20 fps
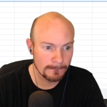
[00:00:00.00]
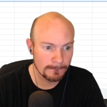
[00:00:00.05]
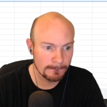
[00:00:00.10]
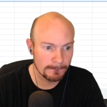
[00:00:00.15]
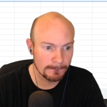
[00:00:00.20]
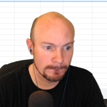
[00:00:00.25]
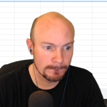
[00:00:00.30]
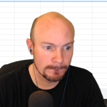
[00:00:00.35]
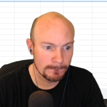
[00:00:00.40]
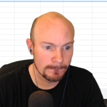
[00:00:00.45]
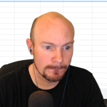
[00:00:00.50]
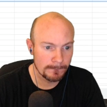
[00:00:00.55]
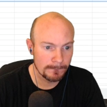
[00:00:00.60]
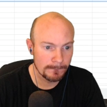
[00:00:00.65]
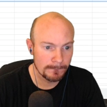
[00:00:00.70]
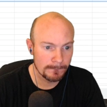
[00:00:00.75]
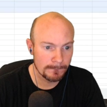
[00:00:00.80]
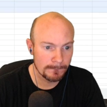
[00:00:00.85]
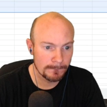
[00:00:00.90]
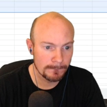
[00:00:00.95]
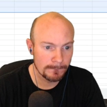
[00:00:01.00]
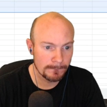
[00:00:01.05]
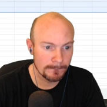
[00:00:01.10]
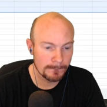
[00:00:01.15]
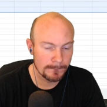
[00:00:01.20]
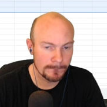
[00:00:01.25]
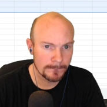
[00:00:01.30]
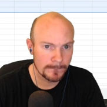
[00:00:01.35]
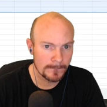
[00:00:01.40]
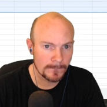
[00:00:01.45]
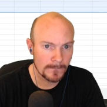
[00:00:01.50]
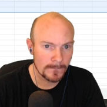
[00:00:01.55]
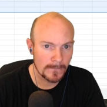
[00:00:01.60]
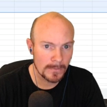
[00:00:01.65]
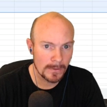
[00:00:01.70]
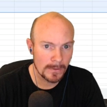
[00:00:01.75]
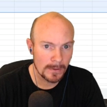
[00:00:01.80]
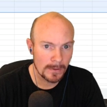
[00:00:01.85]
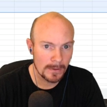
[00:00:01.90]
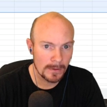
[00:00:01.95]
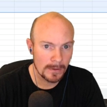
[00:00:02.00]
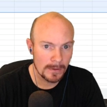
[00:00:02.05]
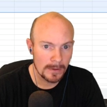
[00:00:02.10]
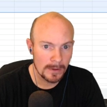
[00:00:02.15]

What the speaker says: [no speech]